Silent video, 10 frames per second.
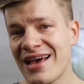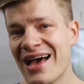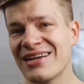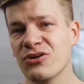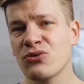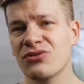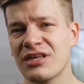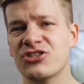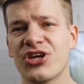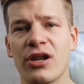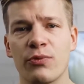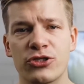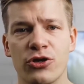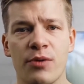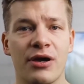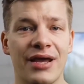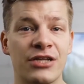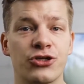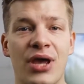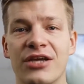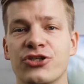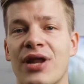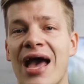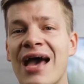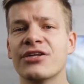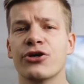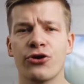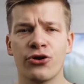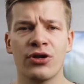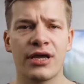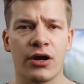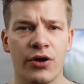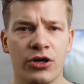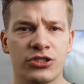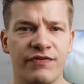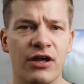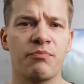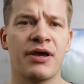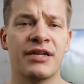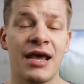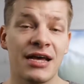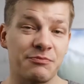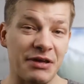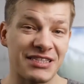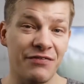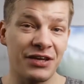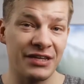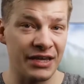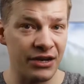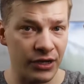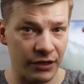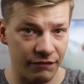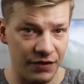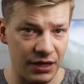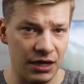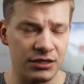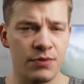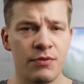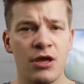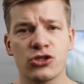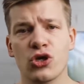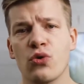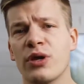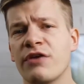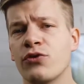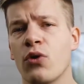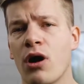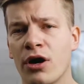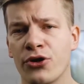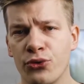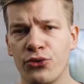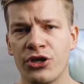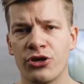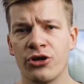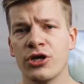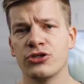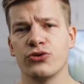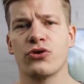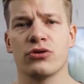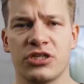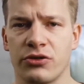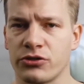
And on this channel, we talk about education and early career development, specifically here in Finland. So if you are new here, do consider